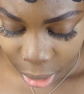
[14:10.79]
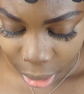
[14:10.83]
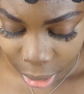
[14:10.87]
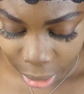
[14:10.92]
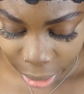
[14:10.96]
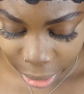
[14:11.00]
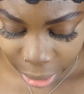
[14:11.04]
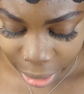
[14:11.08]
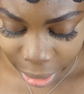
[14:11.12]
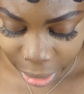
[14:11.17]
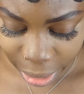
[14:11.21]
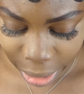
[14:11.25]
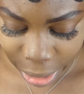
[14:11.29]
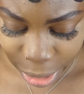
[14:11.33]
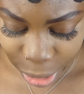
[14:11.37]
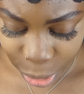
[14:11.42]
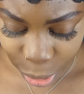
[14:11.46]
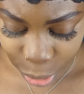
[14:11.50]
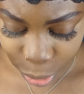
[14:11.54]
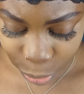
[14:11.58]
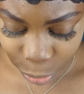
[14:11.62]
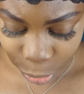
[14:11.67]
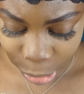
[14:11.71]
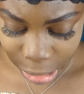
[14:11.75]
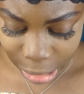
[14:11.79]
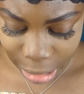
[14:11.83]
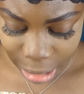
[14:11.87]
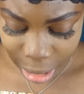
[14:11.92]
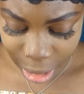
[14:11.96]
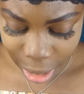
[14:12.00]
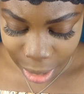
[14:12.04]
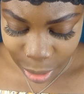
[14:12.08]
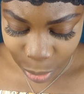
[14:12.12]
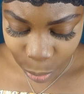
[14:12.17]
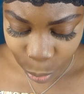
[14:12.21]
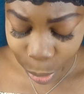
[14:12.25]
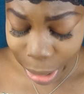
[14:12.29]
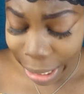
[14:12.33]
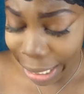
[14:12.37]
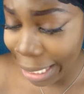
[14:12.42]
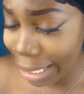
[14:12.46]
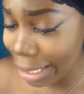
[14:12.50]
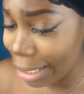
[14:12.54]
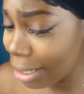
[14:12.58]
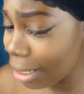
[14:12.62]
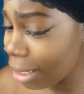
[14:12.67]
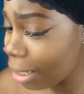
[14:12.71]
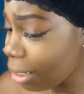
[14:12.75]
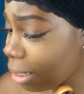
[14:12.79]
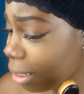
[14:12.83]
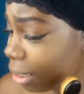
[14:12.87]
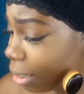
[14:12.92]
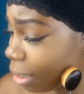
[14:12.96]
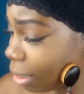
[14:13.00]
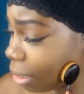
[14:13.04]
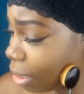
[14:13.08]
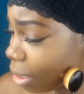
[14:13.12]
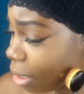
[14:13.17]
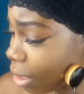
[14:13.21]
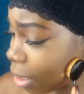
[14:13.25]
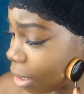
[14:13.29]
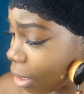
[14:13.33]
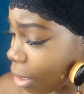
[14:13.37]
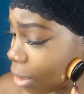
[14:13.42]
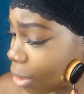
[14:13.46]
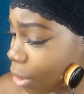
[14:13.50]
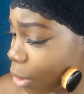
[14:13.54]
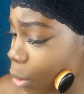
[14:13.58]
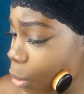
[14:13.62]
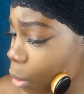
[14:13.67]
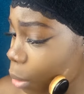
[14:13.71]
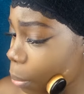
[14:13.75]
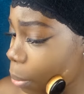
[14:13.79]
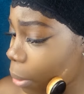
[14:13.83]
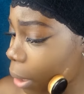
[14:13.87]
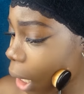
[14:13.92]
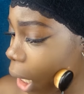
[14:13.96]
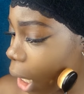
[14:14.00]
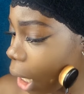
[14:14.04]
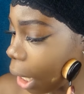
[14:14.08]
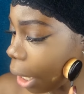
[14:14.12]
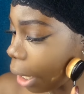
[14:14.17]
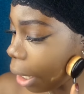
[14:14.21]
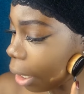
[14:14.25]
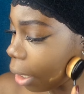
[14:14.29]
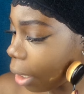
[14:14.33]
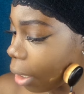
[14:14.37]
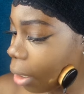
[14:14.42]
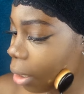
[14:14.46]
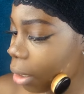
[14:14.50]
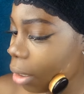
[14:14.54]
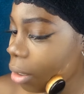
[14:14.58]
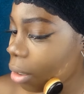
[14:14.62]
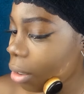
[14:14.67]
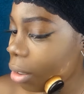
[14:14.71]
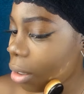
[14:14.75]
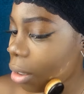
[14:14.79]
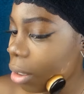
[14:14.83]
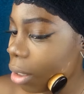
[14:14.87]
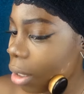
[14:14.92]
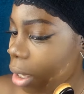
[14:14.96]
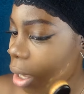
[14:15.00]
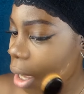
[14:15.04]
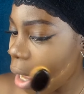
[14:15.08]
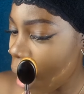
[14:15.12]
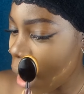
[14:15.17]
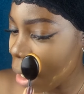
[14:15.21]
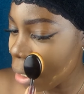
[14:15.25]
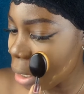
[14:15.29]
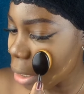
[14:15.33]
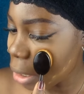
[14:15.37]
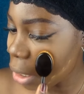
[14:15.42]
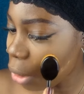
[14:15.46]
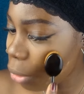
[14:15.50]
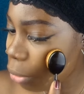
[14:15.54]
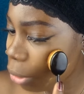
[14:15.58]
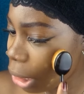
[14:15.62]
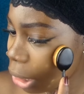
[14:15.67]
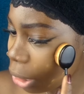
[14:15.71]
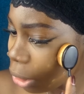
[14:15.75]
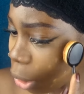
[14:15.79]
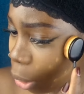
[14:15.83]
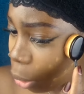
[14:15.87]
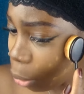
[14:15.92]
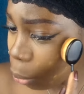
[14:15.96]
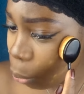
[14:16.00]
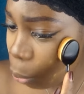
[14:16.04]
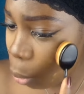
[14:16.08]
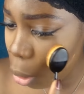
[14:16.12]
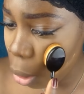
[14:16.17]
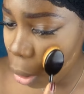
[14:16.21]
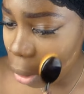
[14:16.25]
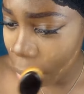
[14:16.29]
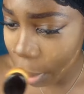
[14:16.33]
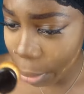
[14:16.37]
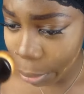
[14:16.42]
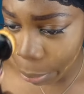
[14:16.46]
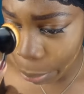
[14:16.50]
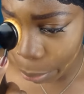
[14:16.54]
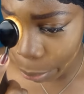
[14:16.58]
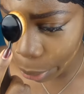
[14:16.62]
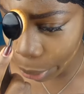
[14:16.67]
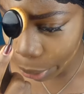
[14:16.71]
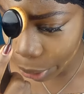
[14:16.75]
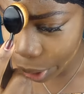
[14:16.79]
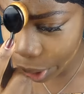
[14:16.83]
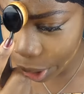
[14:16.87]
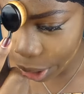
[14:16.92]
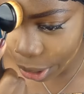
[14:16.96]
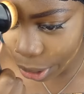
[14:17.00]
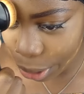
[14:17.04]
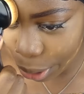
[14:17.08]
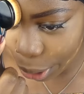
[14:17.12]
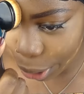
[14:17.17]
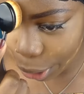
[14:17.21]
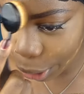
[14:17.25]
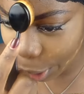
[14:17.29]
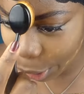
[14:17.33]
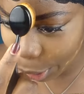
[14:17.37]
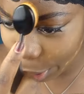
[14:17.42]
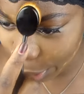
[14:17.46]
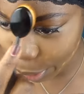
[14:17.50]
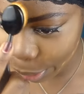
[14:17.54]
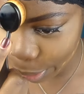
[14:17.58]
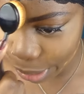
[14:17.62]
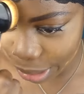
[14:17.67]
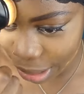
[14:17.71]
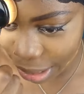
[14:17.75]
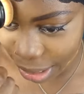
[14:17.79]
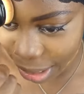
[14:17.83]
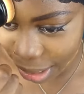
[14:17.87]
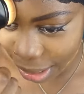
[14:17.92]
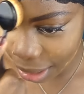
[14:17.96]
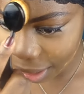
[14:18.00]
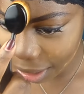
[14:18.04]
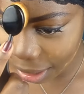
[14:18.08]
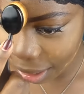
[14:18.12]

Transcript: Like it's just really kind of weird to apply and I don't really know what motion to use.